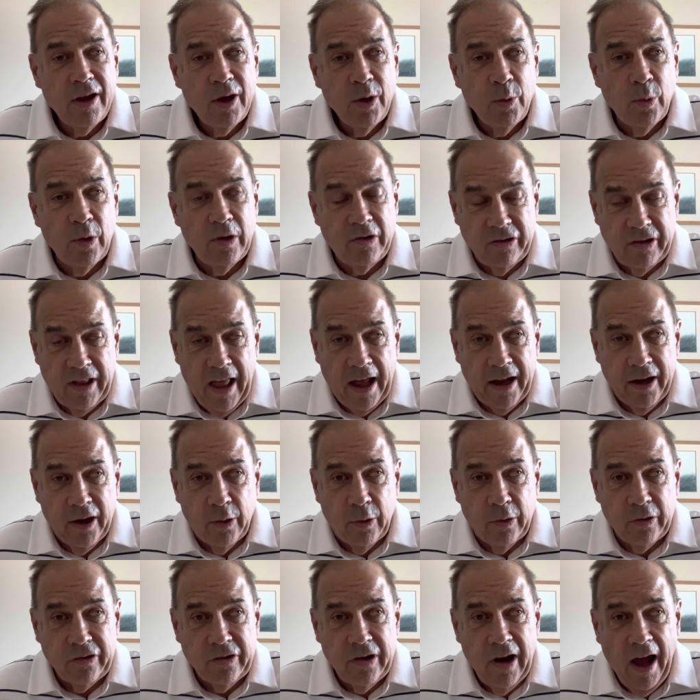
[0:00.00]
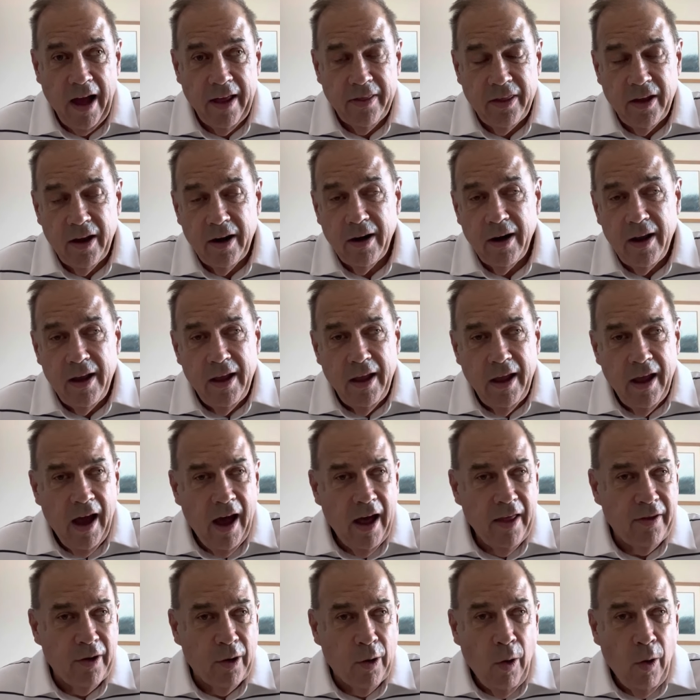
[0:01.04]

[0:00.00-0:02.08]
which thou knowest not. There are